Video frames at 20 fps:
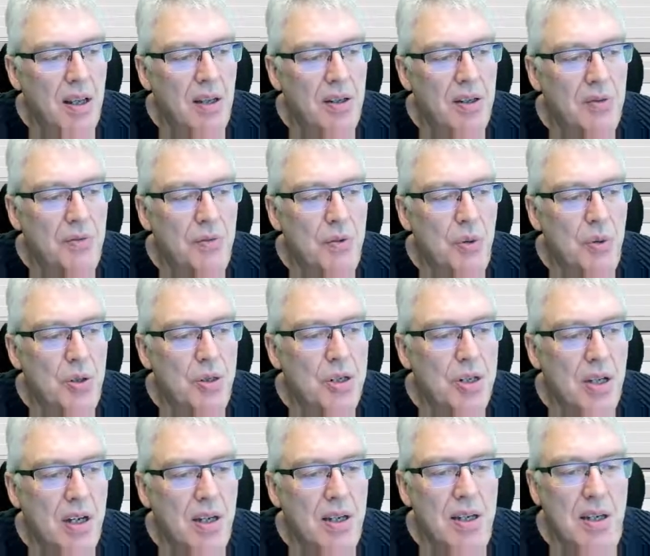The force
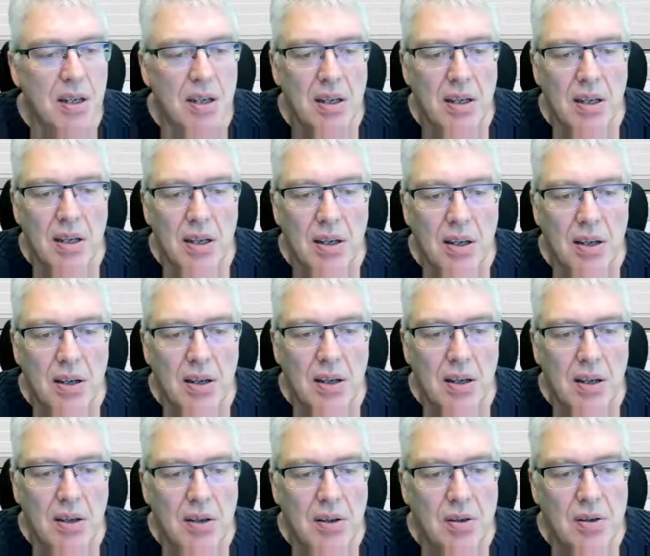high
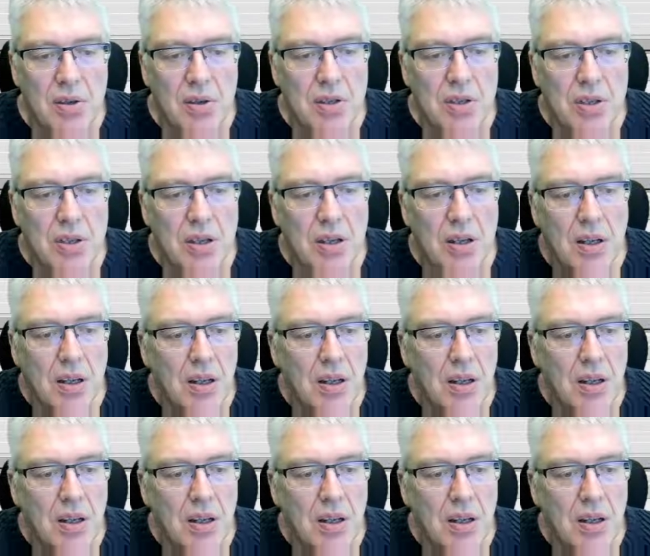just